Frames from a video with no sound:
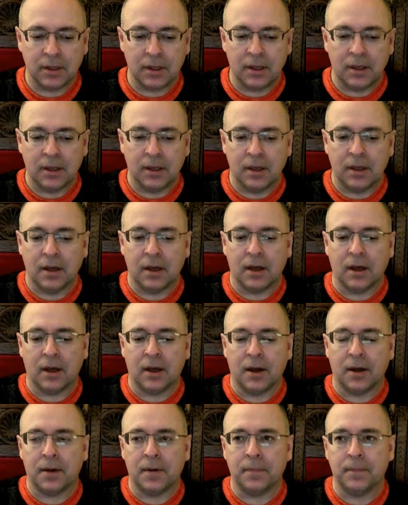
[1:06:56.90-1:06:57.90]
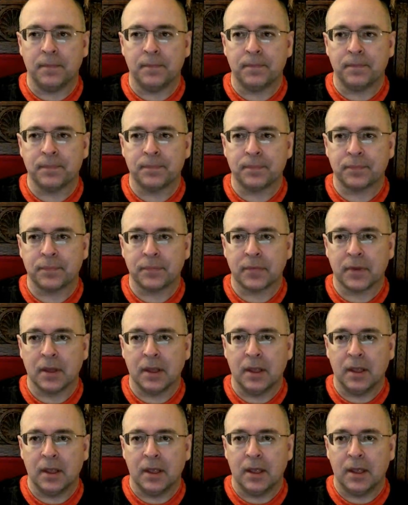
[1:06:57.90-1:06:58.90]
Um,
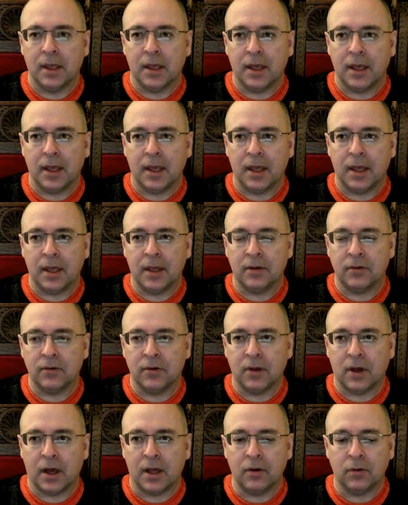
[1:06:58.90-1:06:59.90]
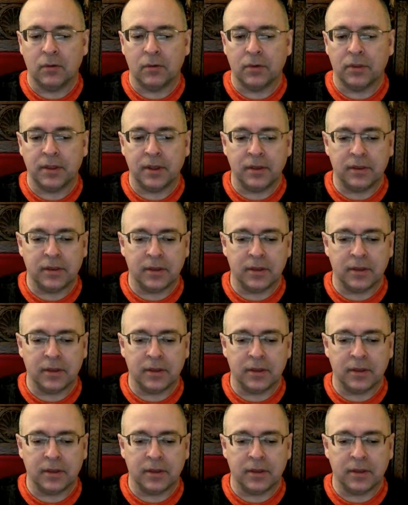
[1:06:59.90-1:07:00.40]
and I don't think that